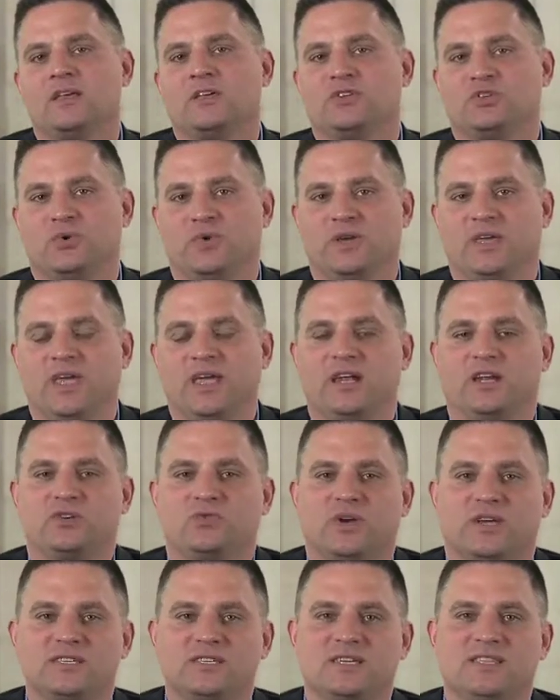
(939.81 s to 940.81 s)
So again,
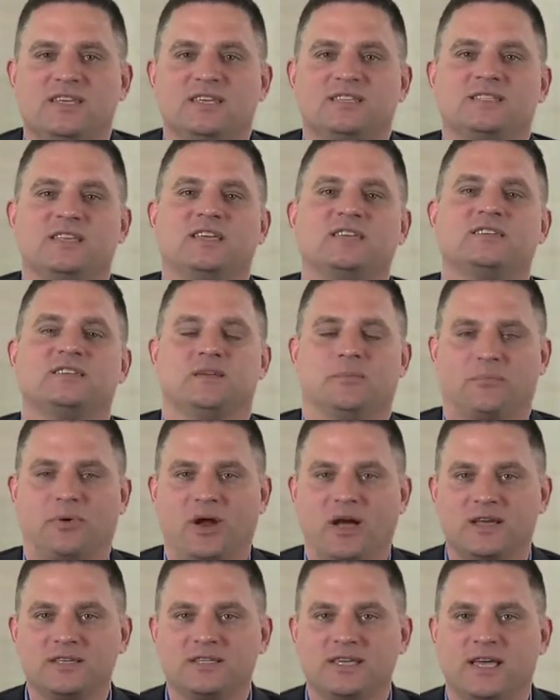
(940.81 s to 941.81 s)
addressing these things as a
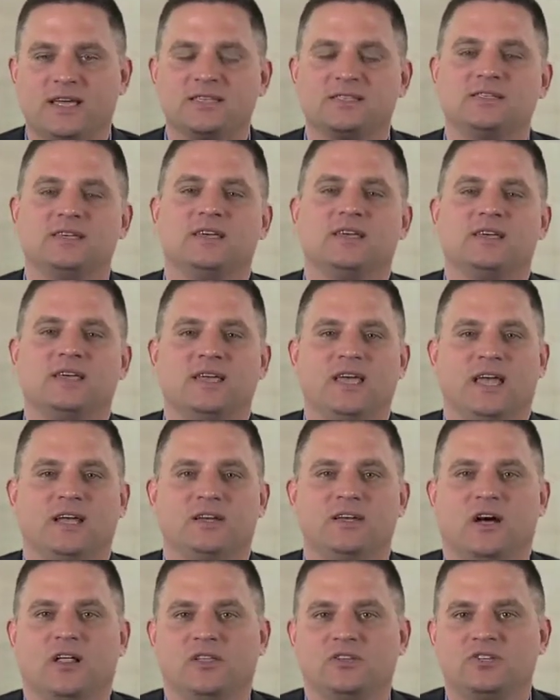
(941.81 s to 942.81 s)
process,
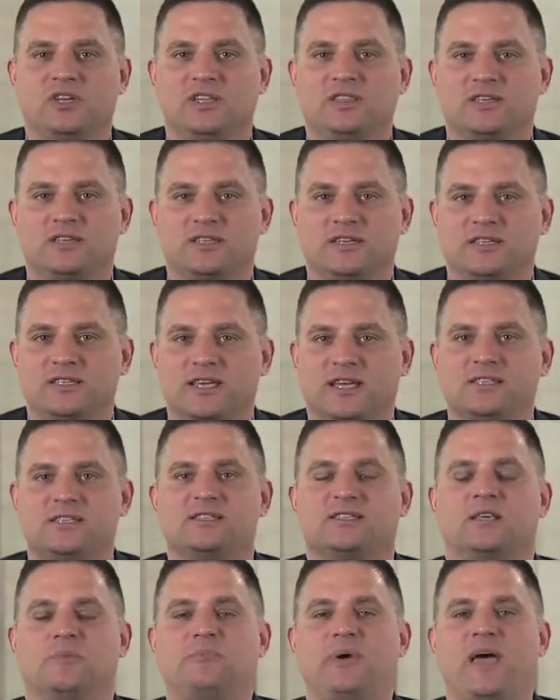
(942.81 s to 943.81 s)
acknowledging the
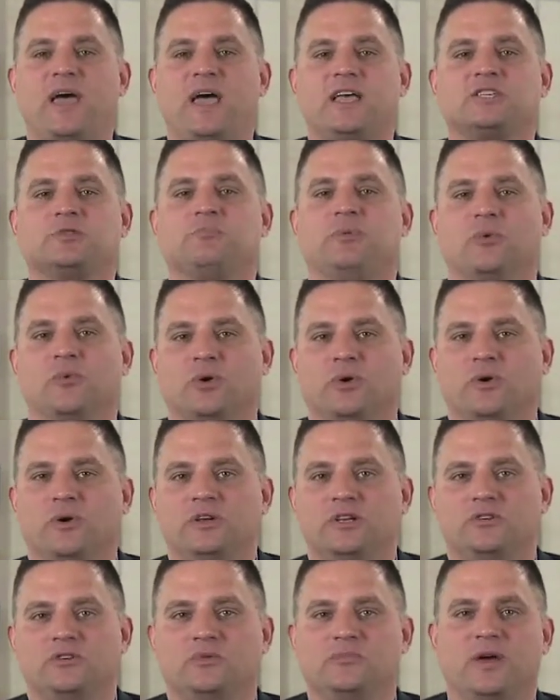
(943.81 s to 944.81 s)
successes of the past, but we're going
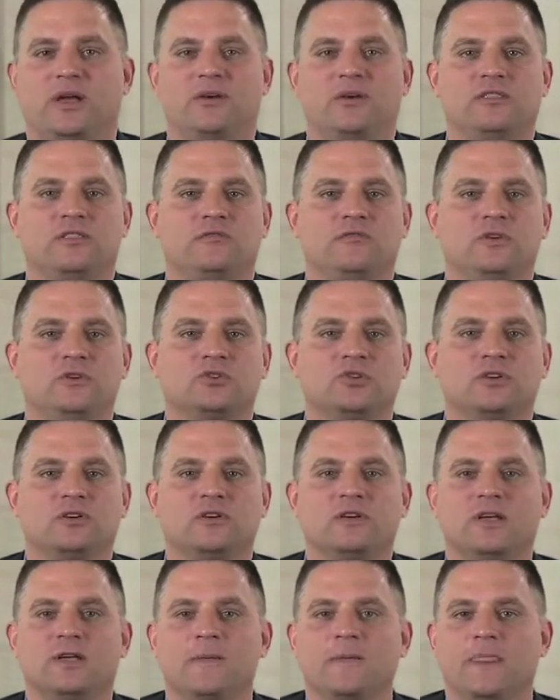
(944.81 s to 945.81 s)
to do better in the
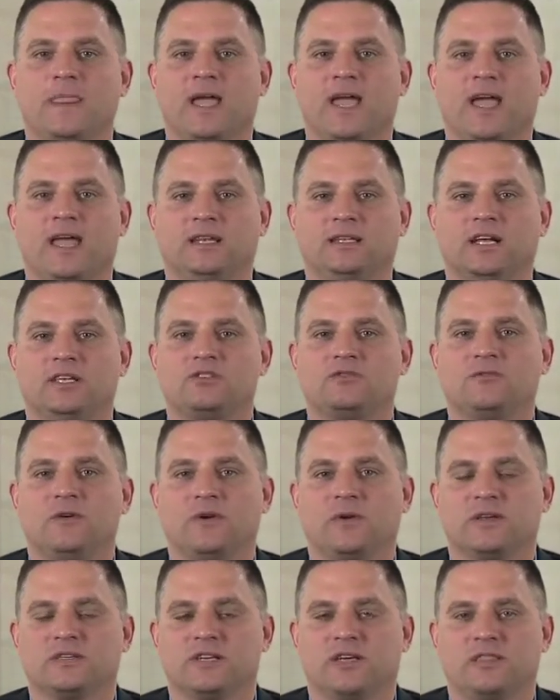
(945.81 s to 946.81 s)
future, and let's
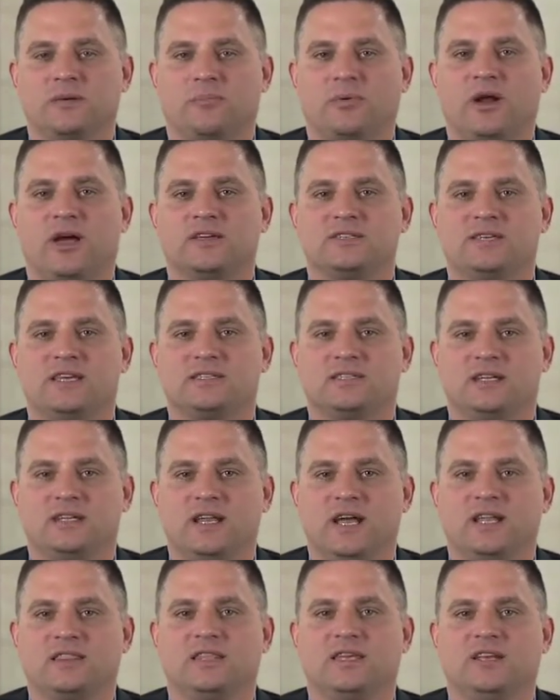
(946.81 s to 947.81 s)
focus on the process and
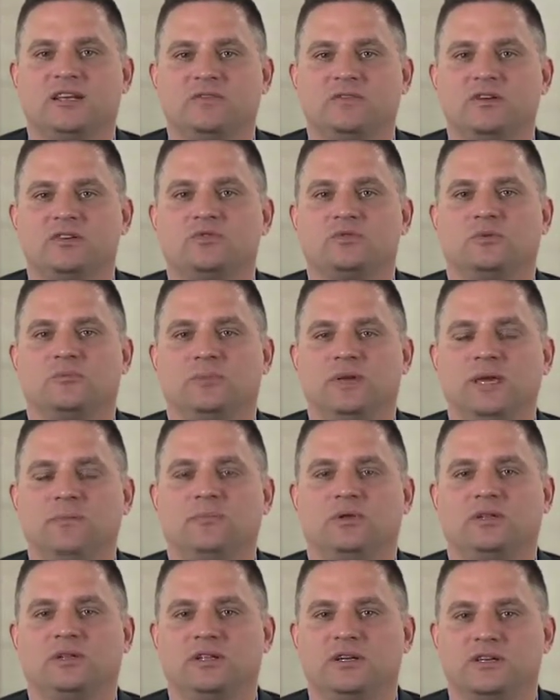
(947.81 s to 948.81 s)
not the individual
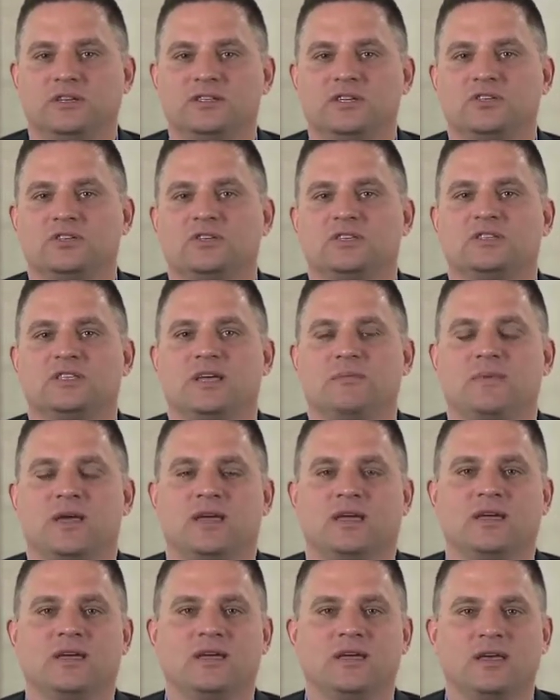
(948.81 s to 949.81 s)
people and the decisions they
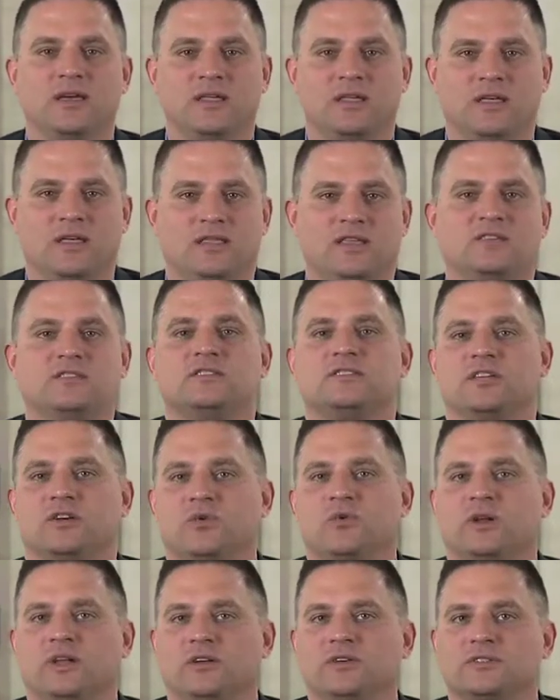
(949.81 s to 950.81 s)
make. This is the
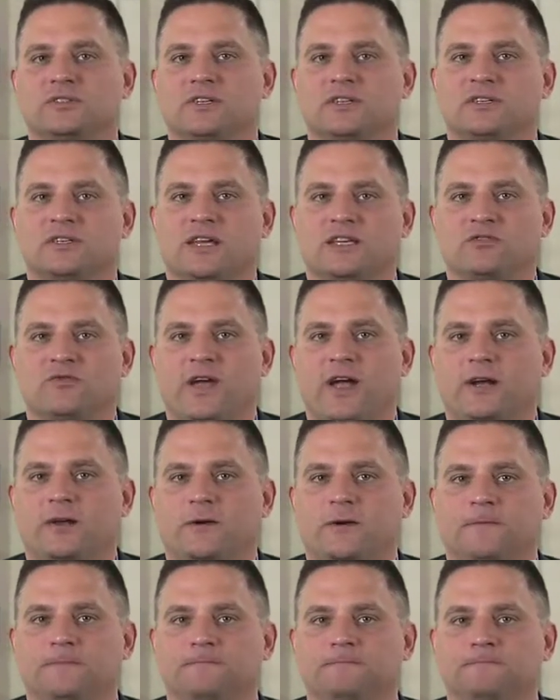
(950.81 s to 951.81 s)
critical success
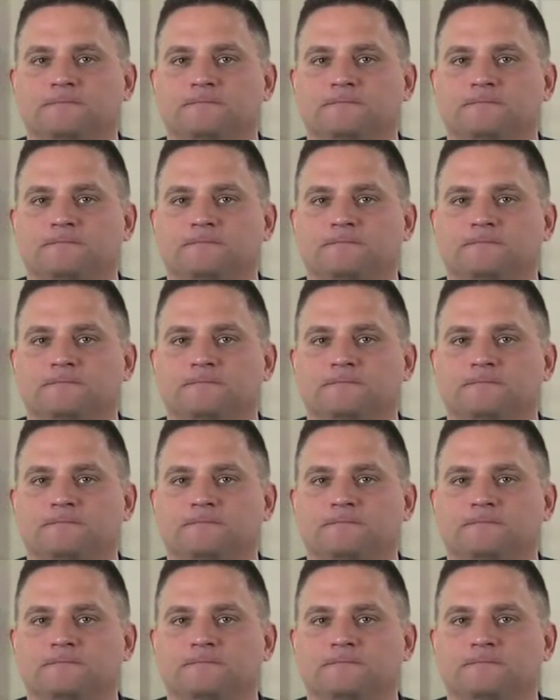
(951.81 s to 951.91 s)
factor.